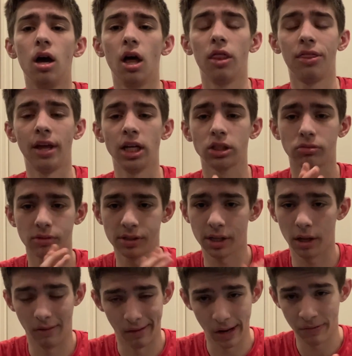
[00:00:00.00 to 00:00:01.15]
Thanks for sticking
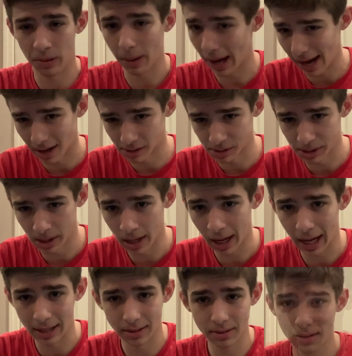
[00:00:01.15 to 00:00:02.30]
around if you actually did.
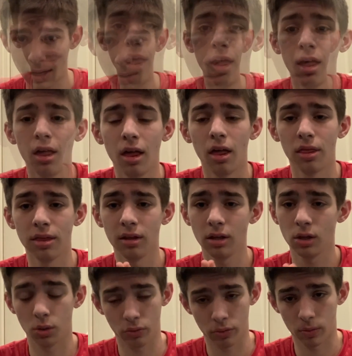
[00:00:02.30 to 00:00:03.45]
I doubt it. Thank
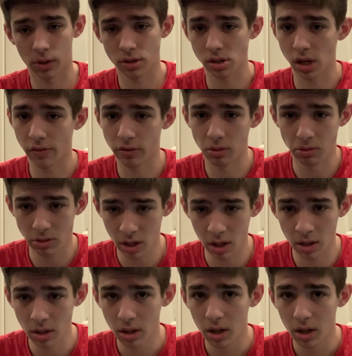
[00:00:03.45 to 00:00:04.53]
you for watching if you did.